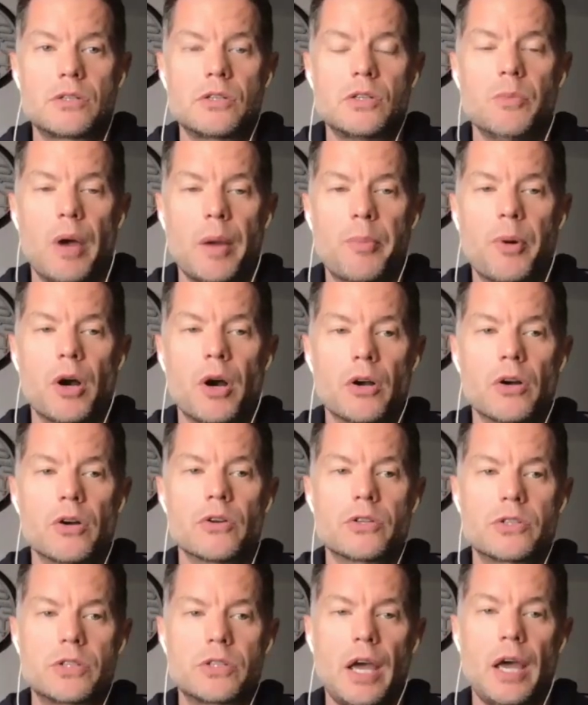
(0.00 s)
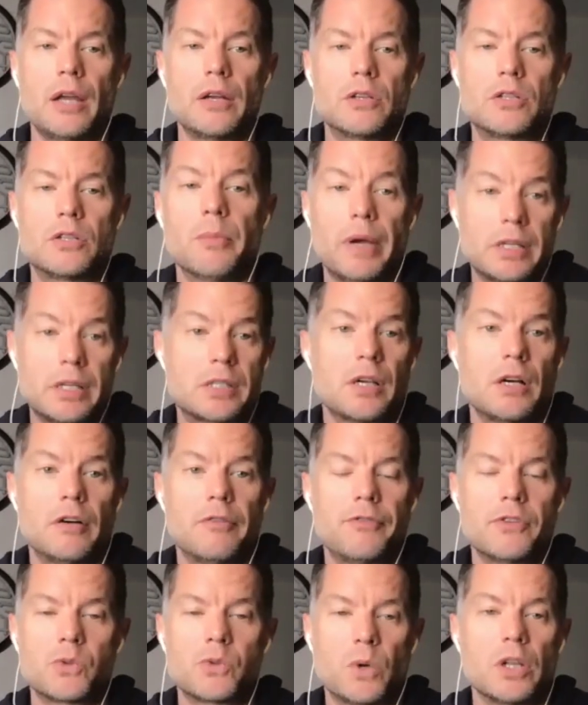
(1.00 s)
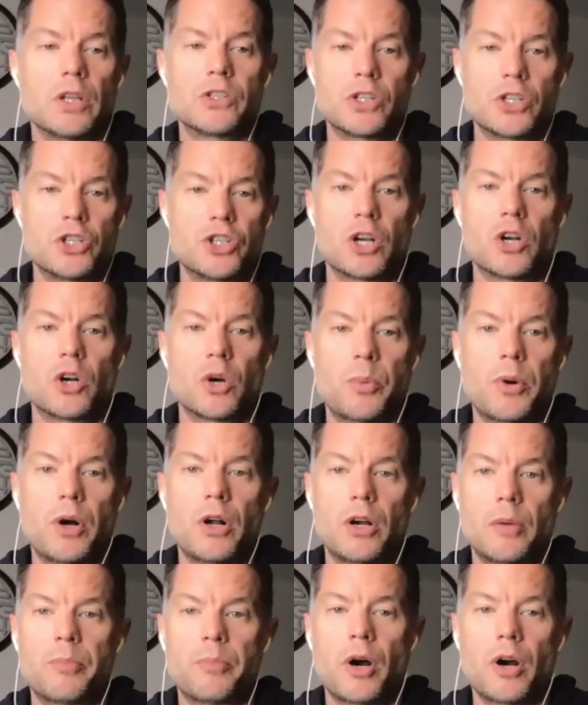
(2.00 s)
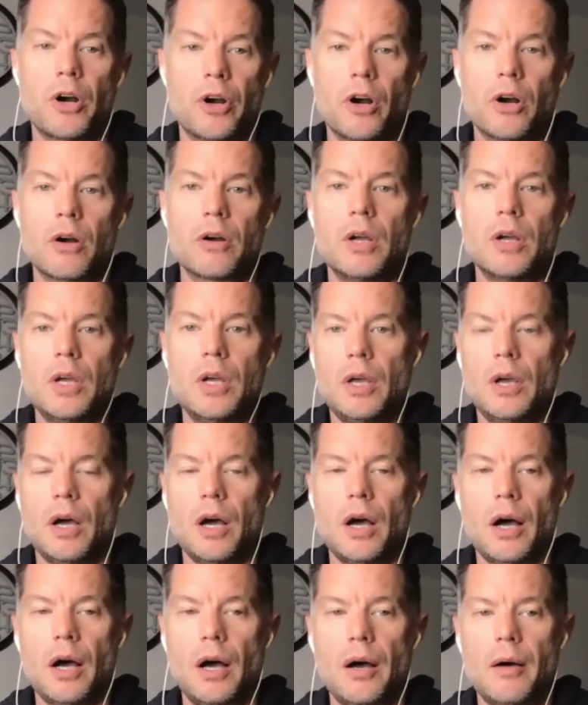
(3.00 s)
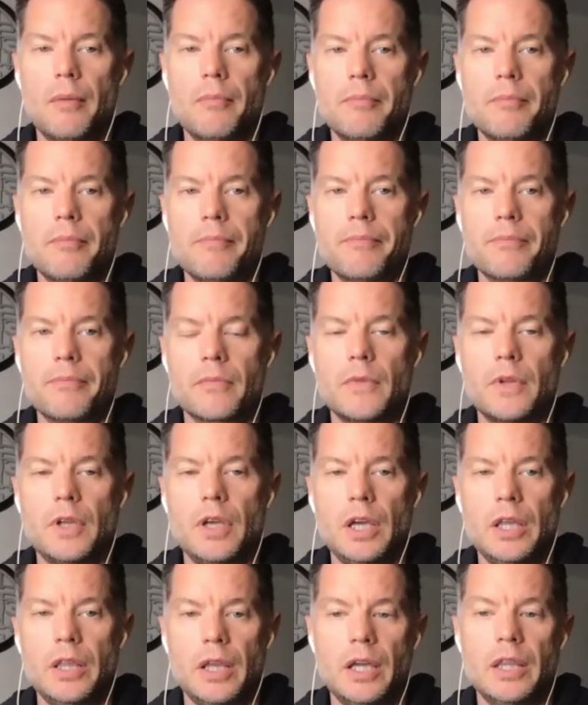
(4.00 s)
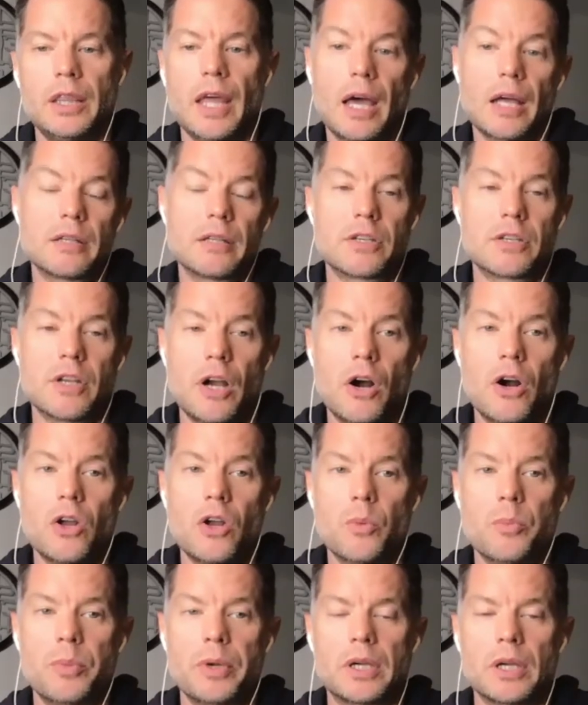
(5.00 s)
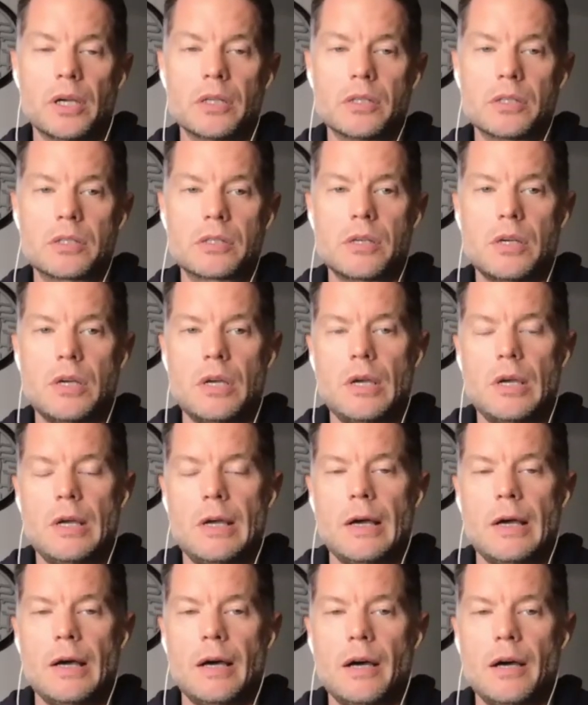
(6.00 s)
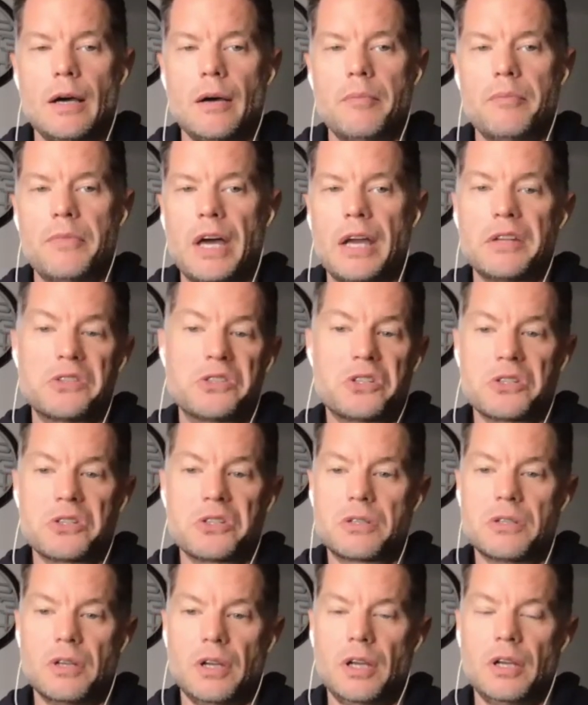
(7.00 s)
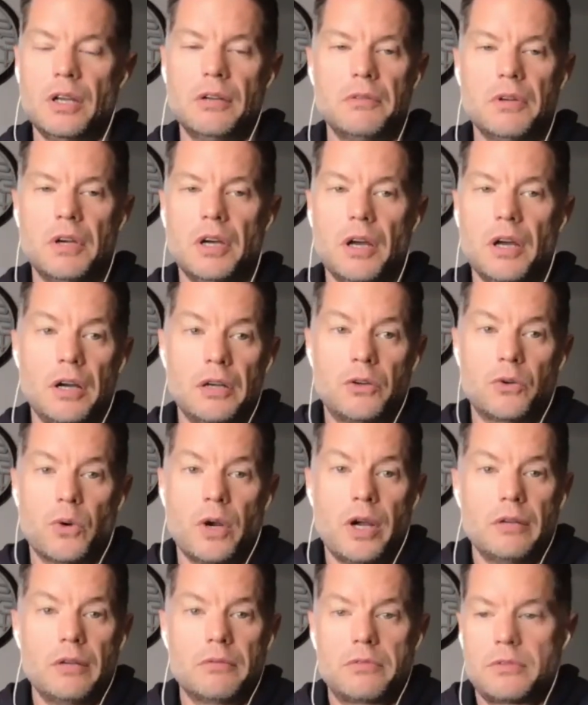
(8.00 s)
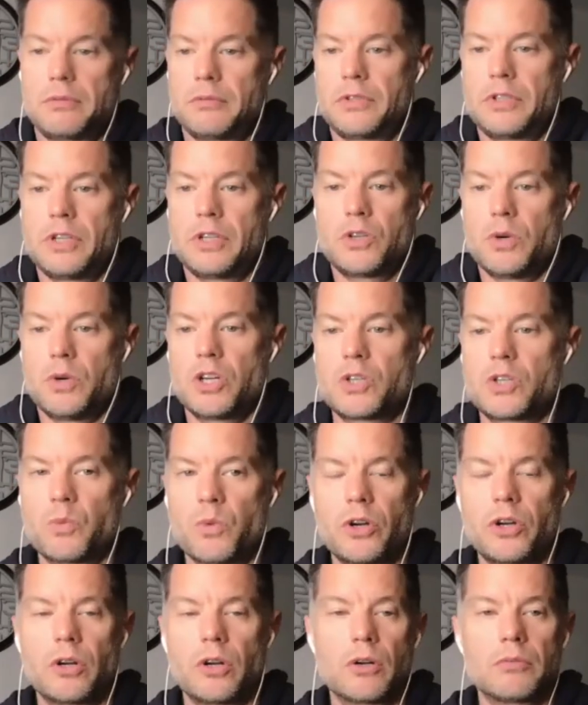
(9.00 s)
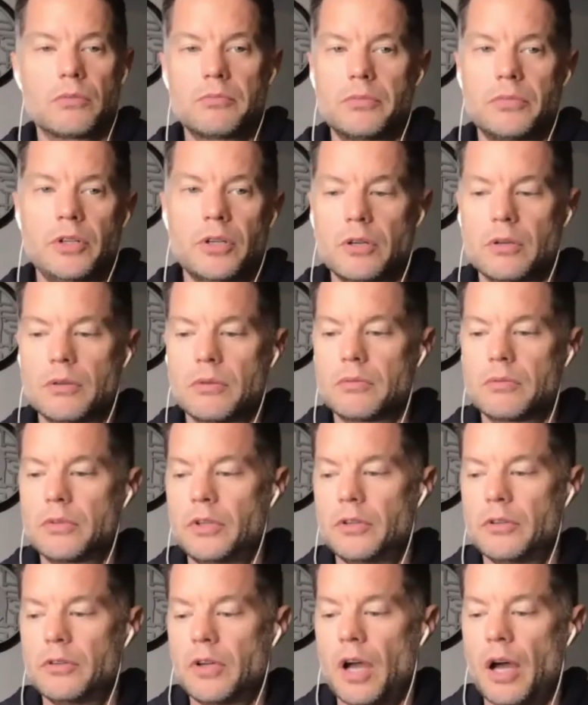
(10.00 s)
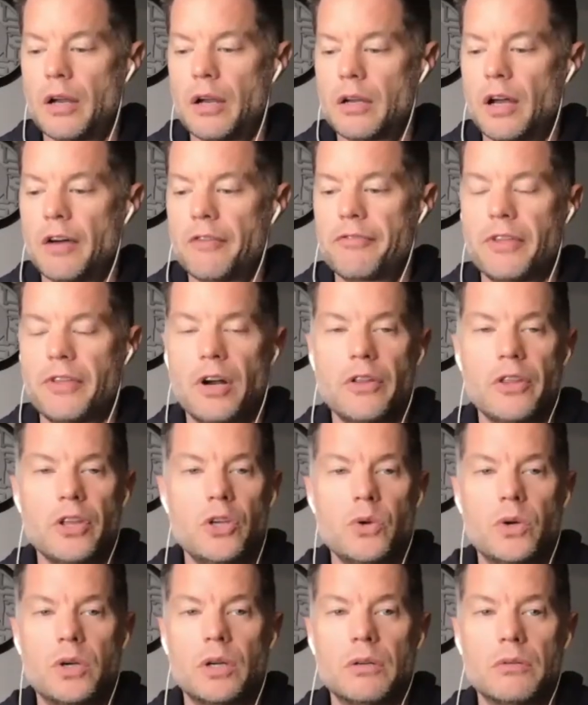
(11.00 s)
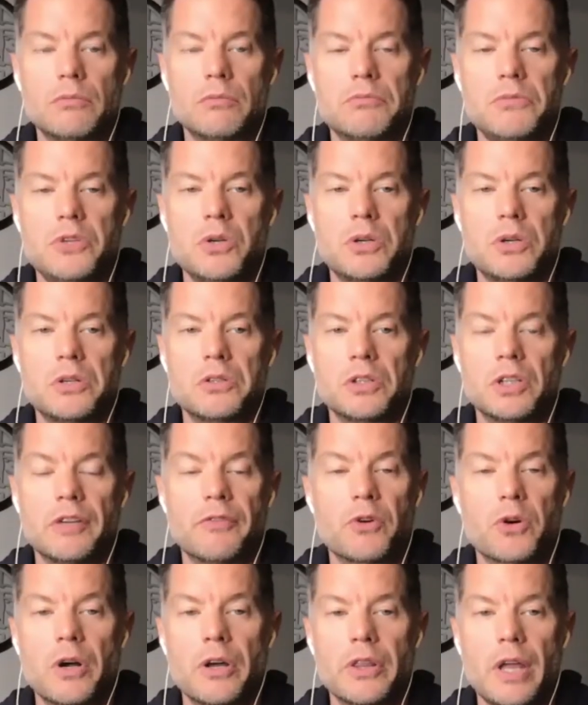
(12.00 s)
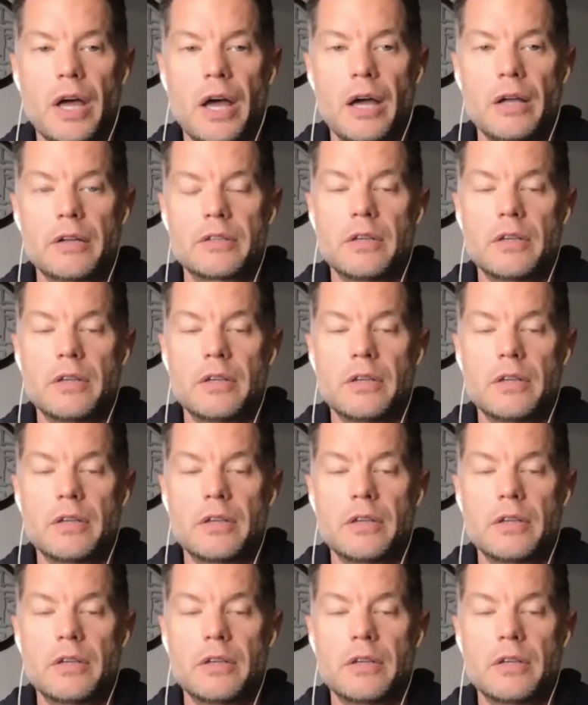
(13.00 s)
to my partners and to myself as well as the general partner in that scenario, because that is just in a great situation where you got enough there that you can deliver on that.